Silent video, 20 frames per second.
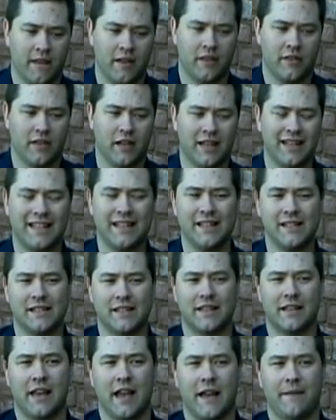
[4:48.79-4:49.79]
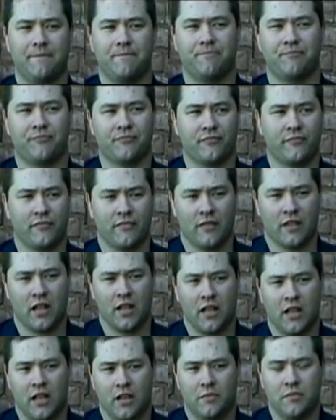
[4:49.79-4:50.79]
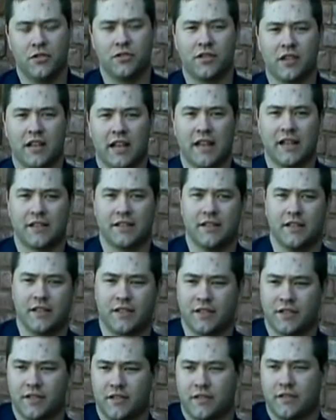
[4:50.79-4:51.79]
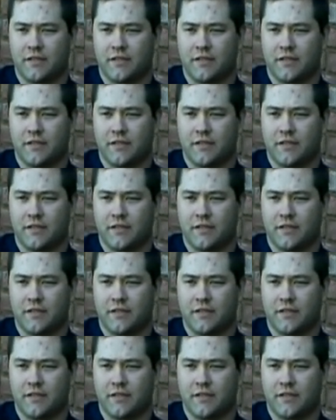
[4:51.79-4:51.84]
the idea is that music has this